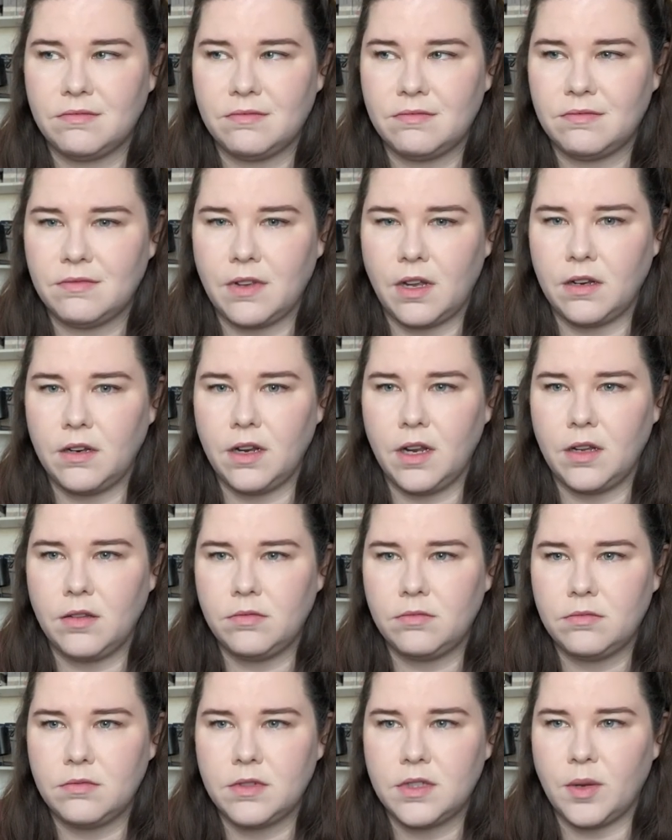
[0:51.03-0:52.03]
I don't know,
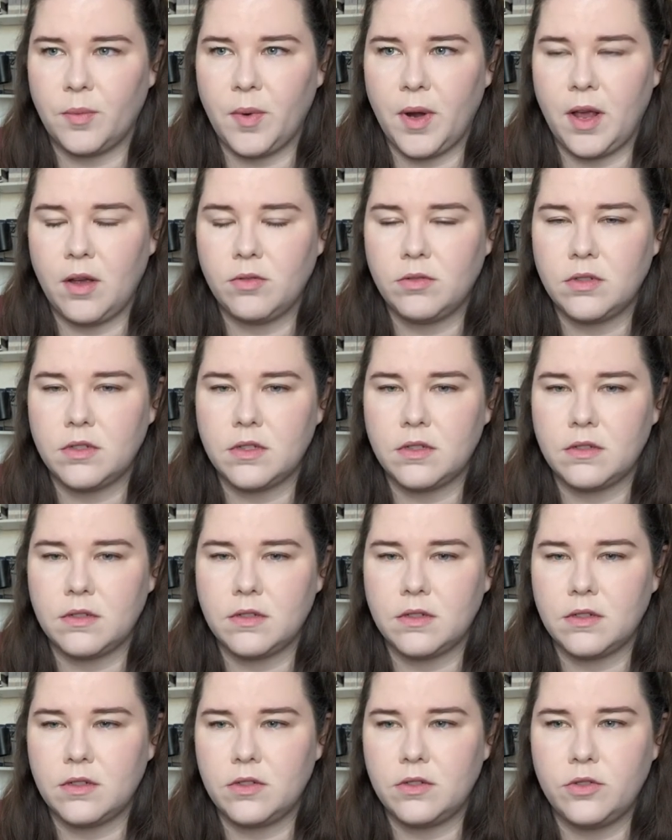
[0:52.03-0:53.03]
someone else.
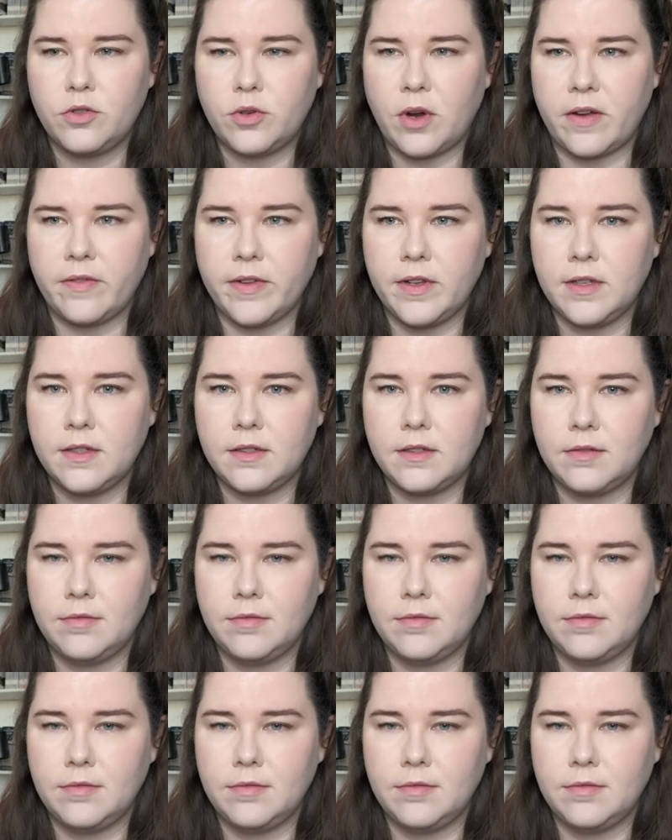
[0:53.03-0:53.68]
Travis.